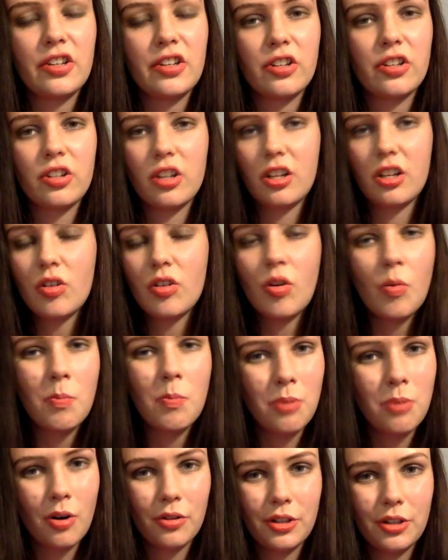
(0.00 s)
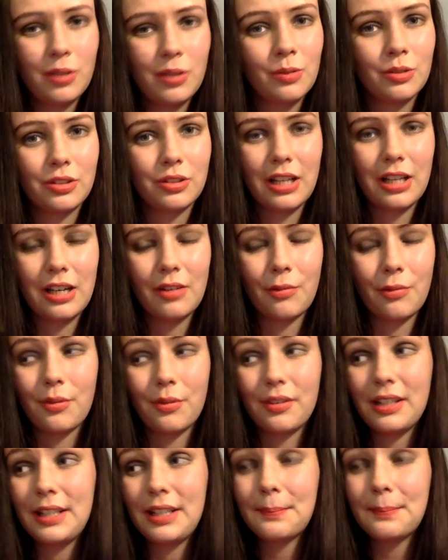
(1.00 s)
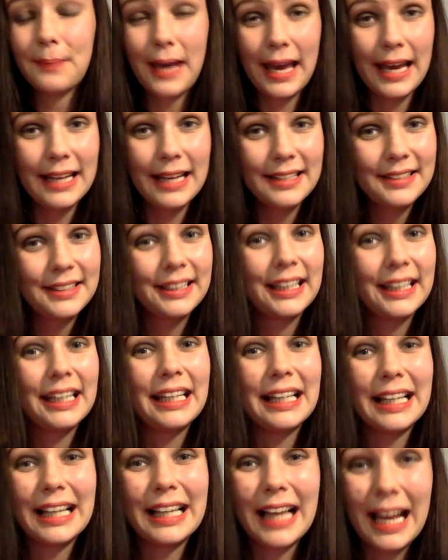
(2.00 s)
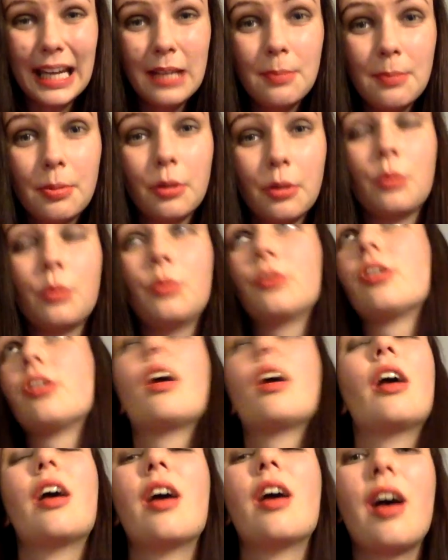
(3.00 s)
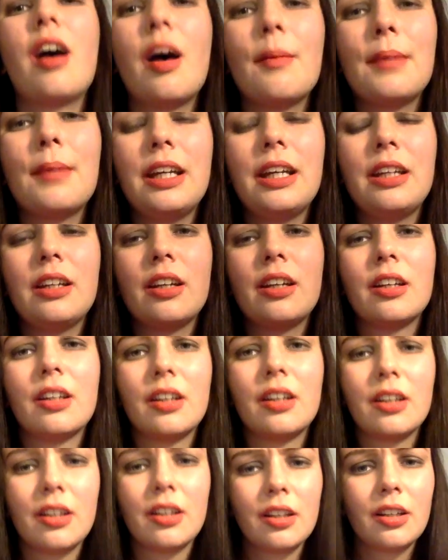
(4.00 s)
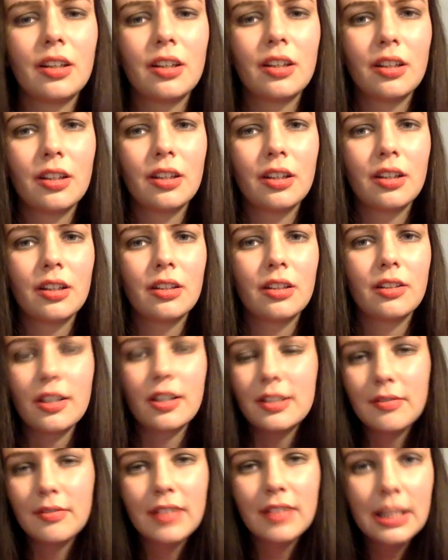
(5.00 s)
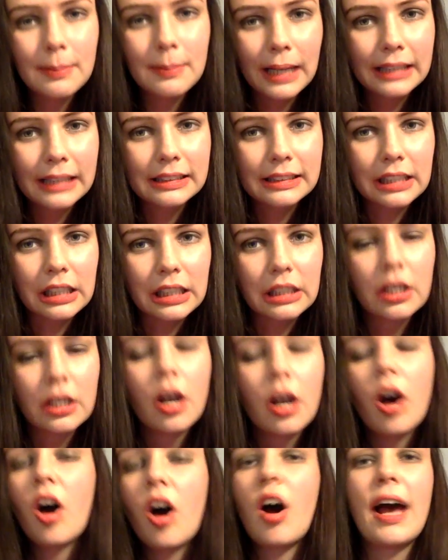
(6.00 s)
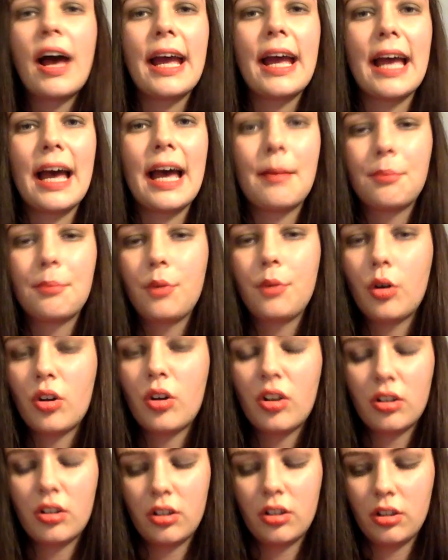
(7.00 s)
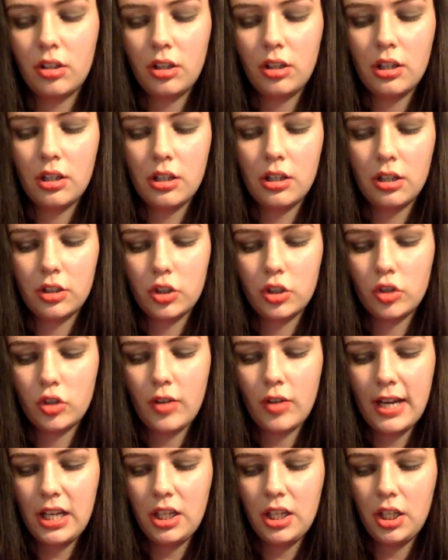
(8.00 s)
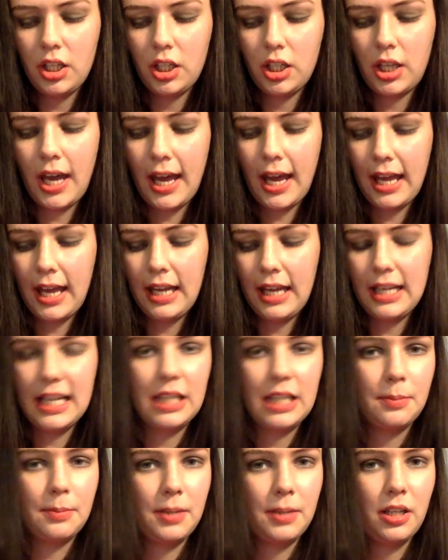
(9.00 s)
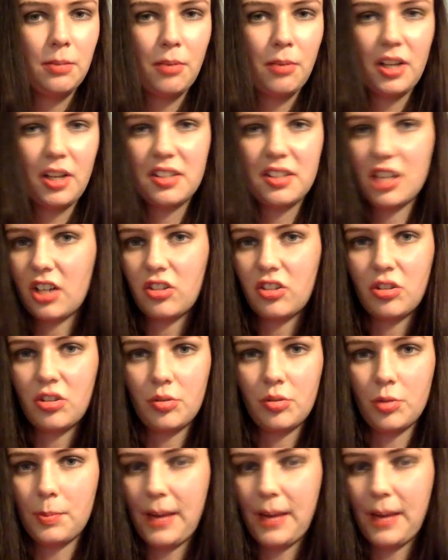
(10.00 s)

to not bother yourself with these pesky labels. I mean, does it really matter? I am not straight, gay, lesbian, bisexual,